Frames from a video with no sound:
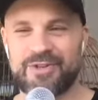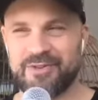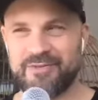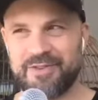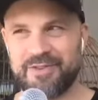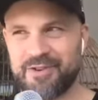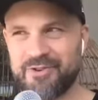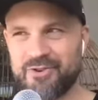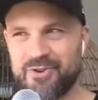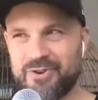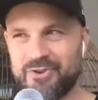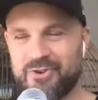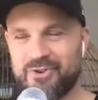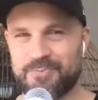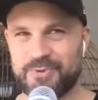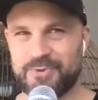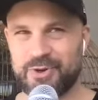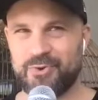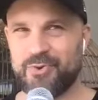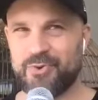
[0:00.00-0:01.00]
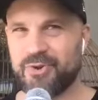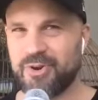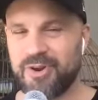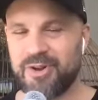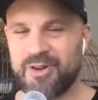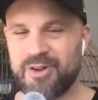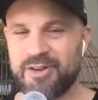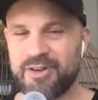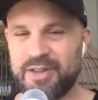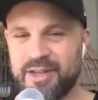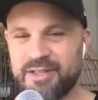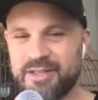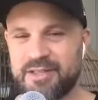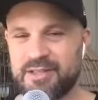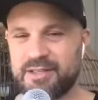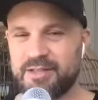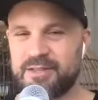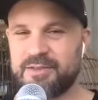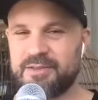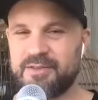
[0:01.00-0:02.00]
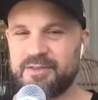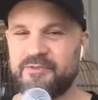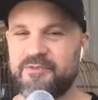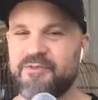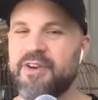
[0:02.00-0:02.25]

of the crypto world this is